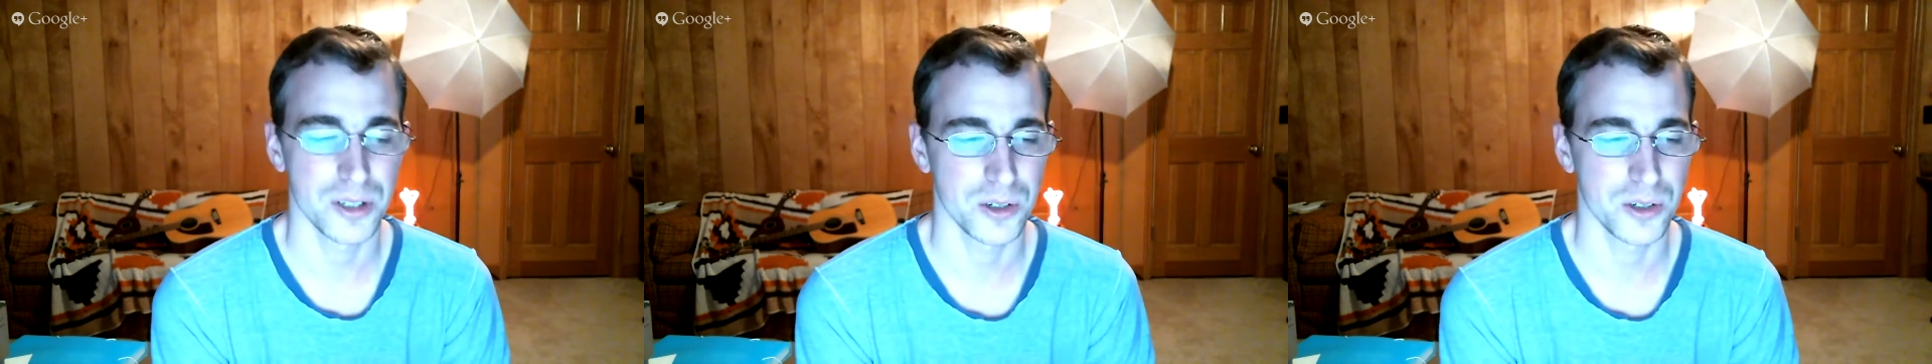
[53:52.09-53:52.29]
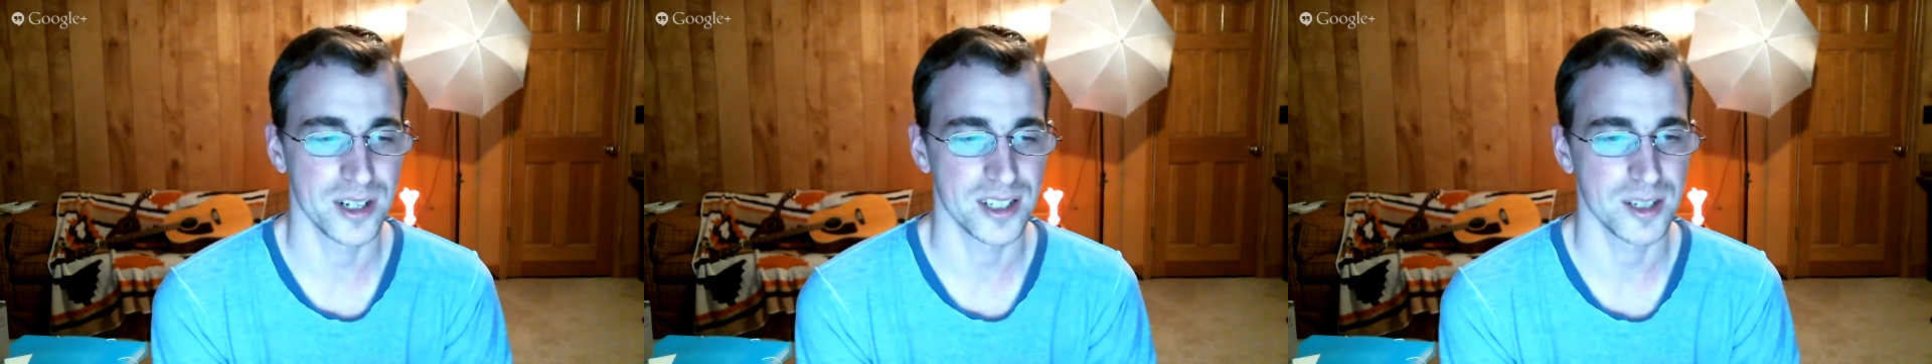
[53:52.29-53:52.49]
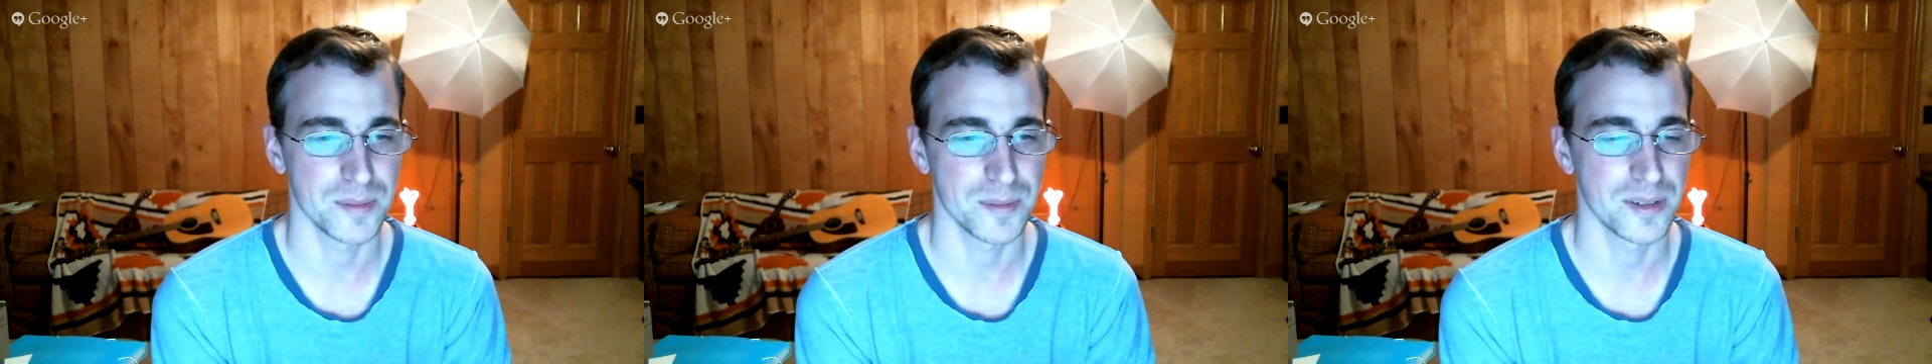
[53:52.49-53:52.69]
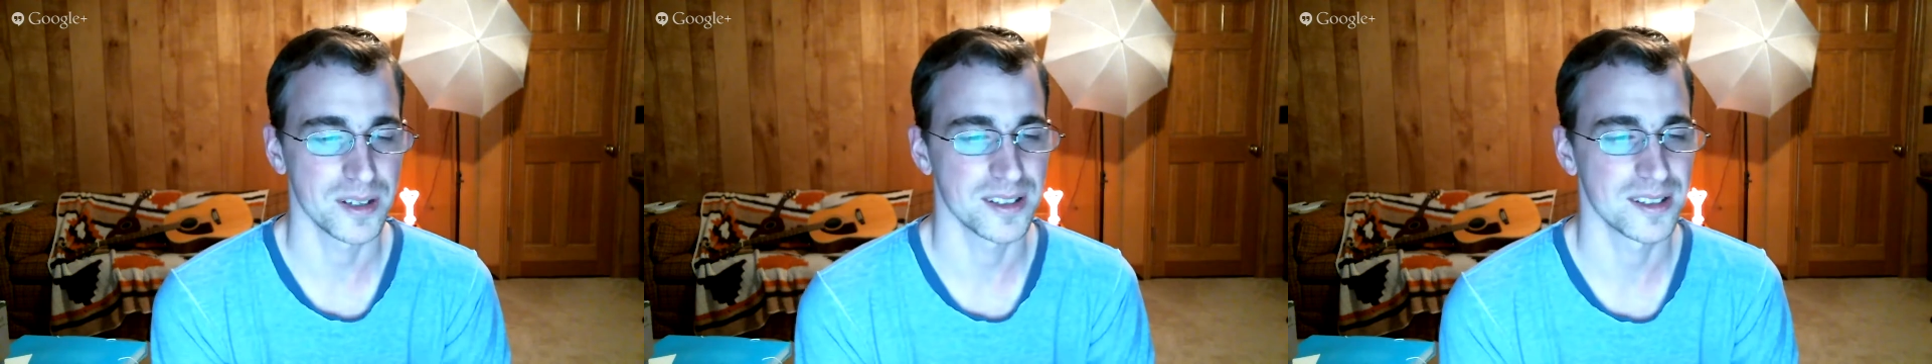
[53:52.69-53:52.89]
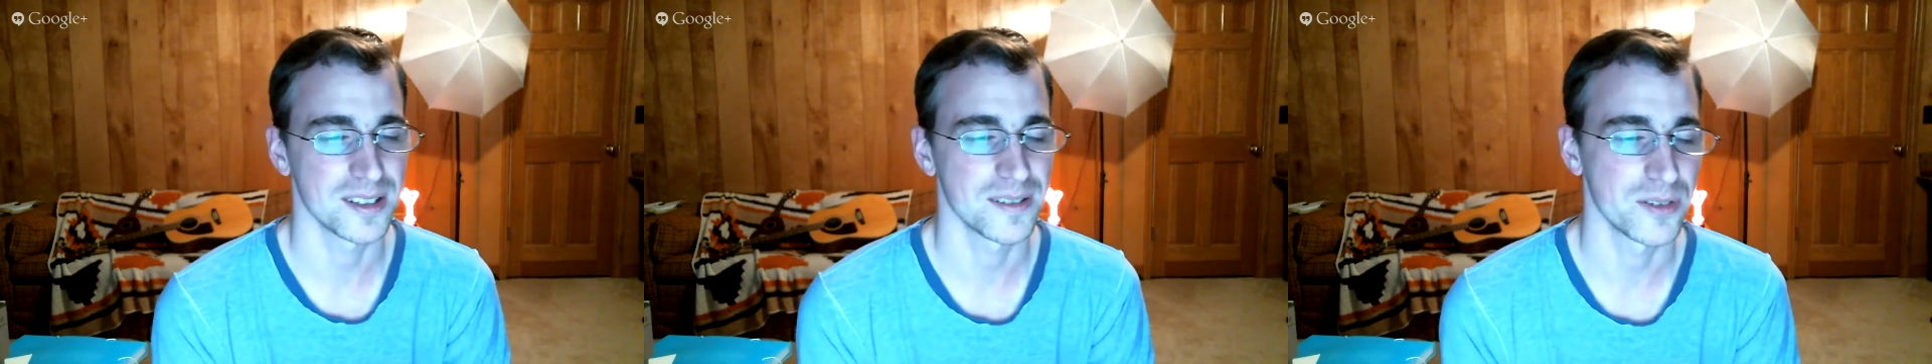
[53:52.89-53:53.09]
dress up
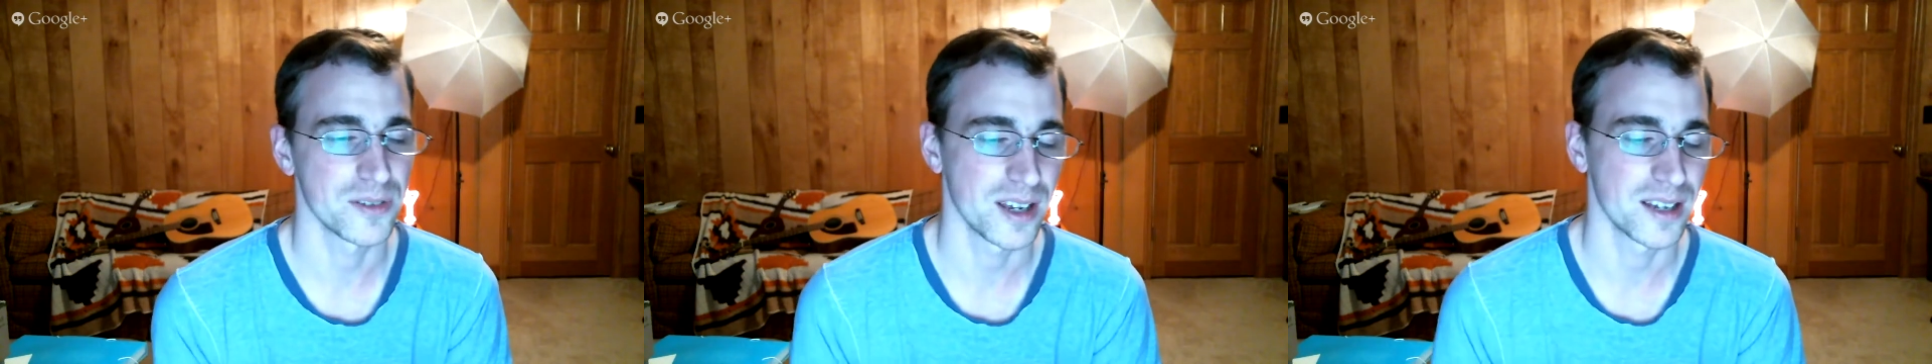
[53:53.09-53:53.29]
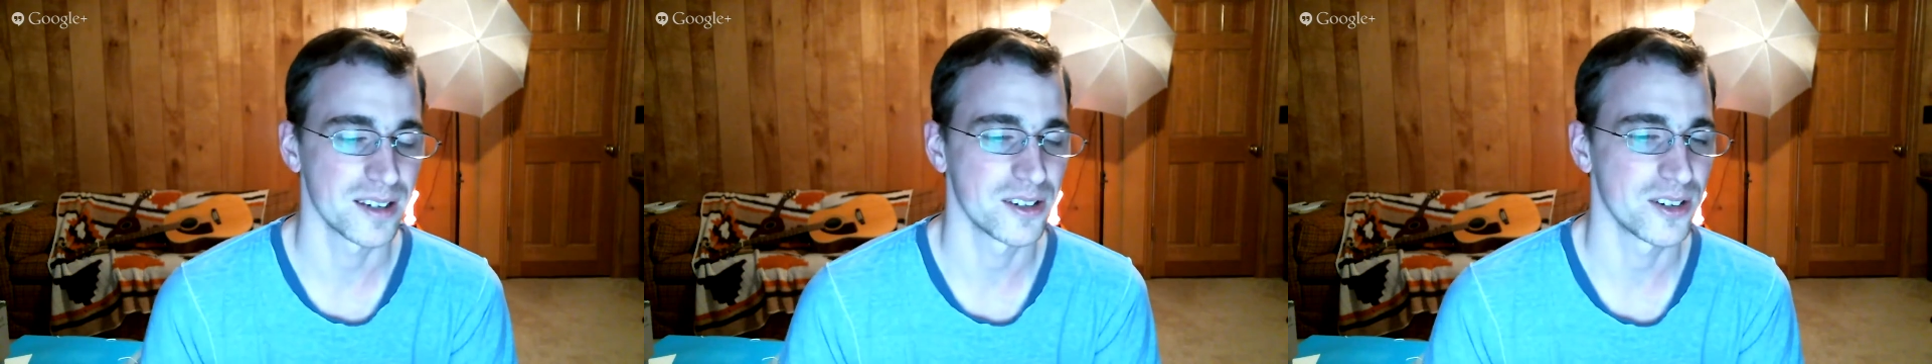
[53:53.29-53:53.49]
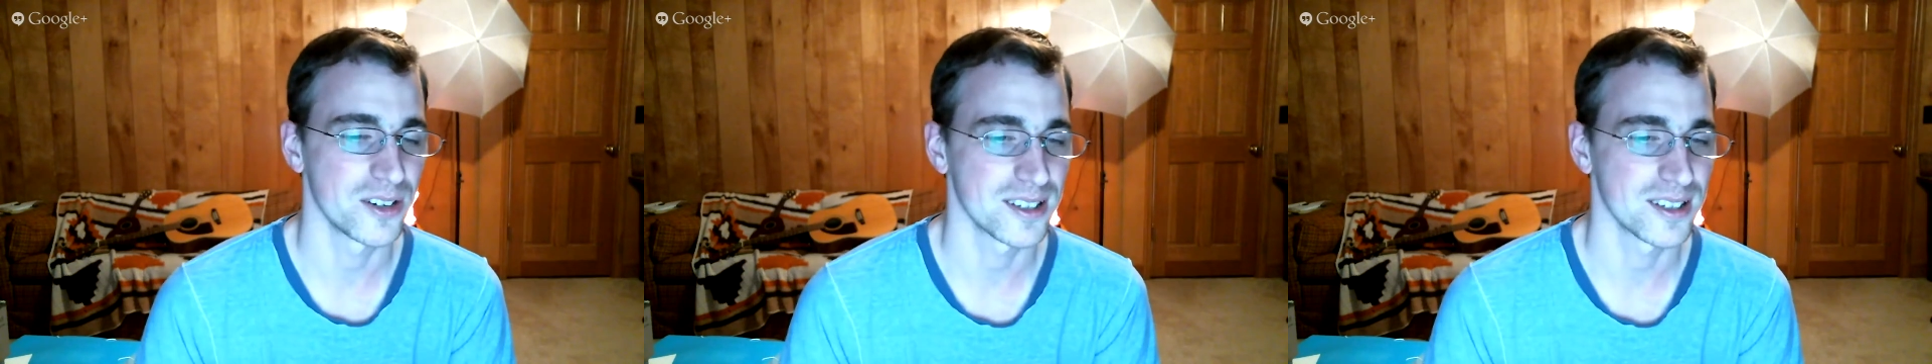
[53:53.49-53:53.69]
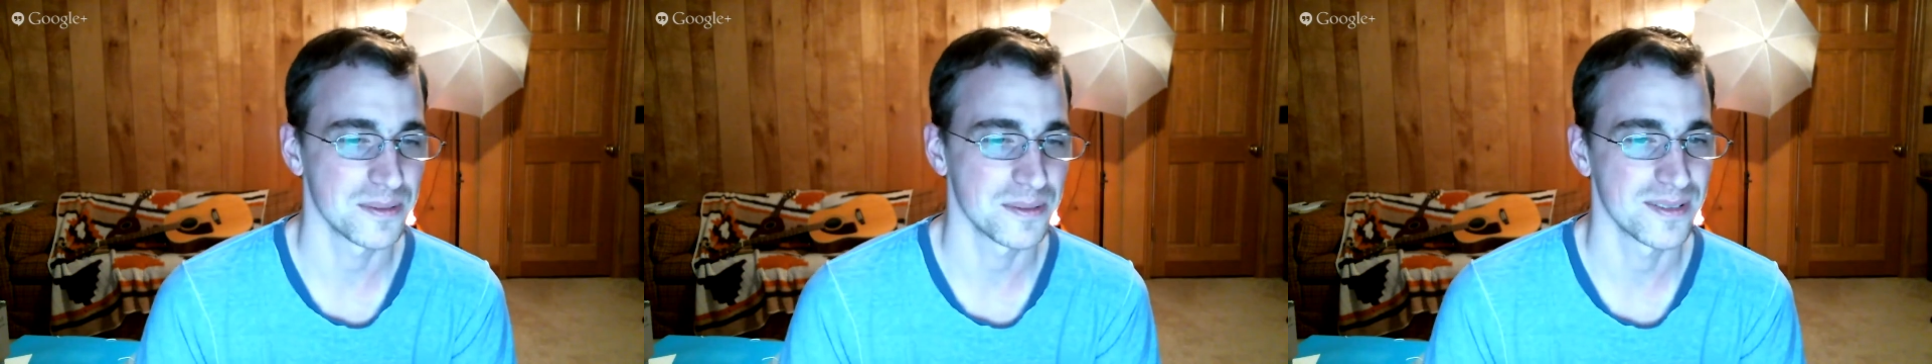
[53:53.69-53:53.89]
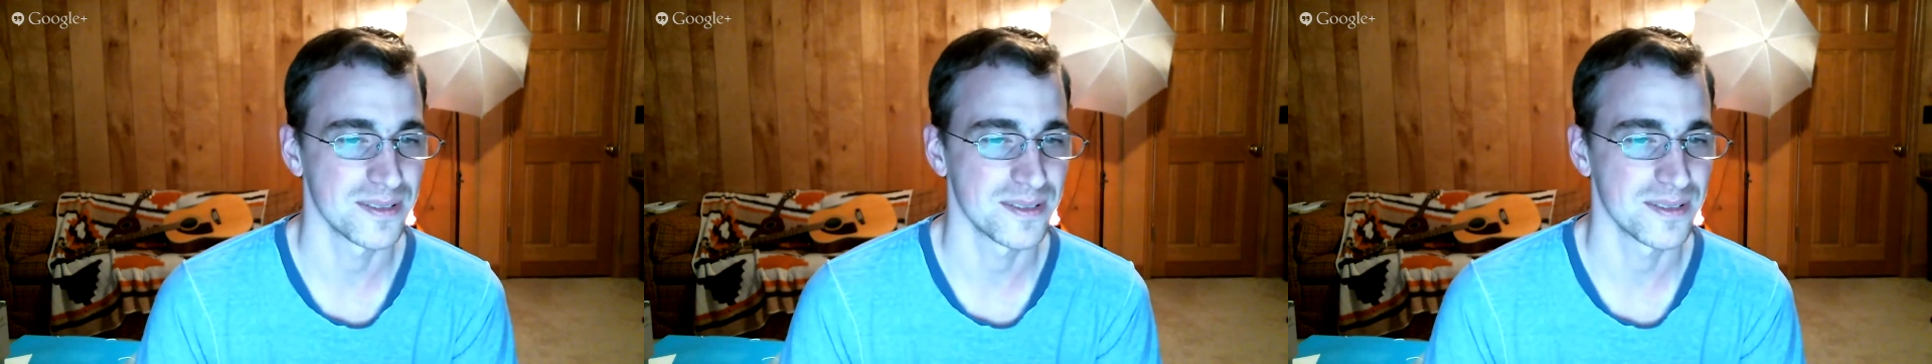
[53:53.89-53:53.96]
as if you had to dress up?